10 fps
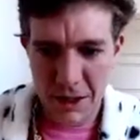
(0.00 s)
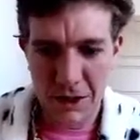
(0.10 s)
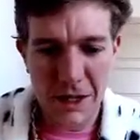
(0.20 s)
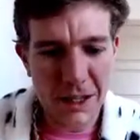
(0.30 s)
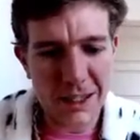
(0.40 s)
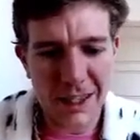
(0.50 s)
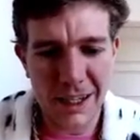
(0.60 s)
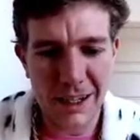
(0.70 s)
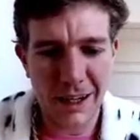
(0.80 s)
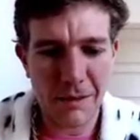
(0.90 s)
So he is
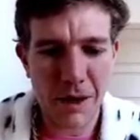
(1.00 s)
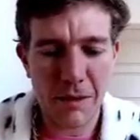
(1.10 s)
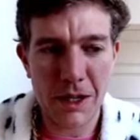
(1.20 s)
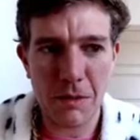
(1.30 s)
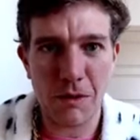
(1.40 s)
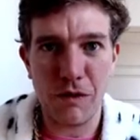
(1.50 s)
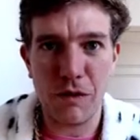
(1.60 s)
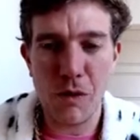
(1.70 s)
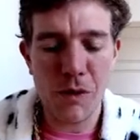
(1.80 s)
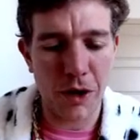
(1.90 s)
the probably number
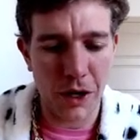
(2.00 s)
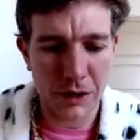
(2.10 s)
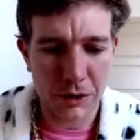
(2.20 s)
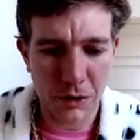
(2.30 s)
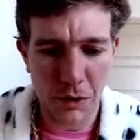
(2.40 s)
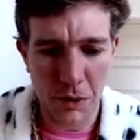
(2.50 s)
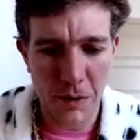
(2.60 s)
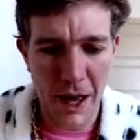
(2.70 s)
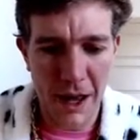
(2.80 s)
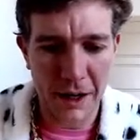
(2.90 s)
four
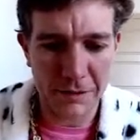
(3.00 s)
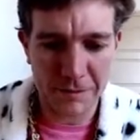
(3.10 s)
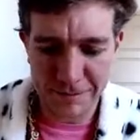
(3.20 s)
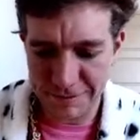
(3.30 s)
quarterback